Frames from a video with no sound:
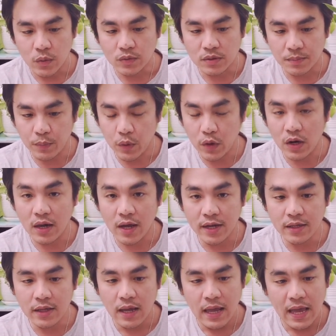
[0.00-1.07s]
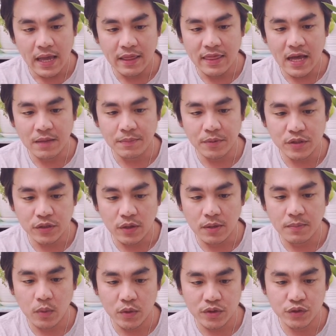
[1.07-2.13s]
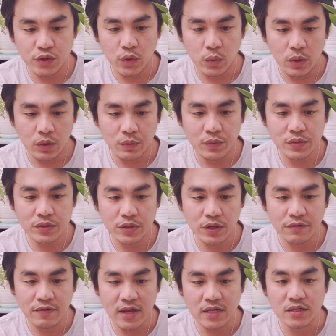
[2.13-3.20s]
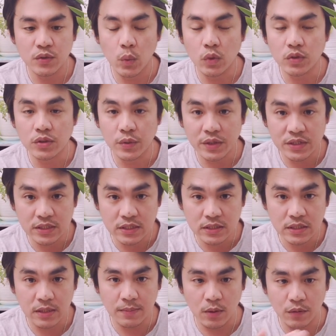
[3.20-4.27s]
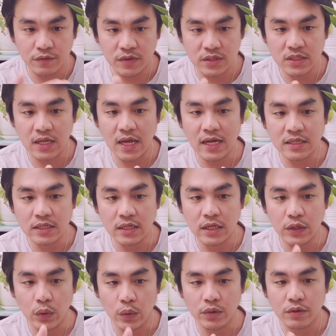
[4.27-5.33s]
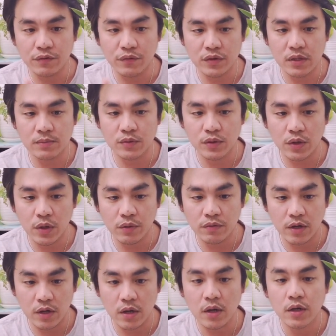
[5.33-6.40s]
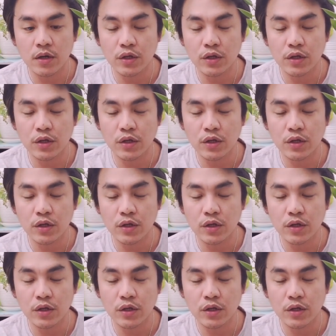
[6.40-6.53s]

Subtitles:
and that particular moisture will serve as the watering system of this cutting in order for them to grow their new roots.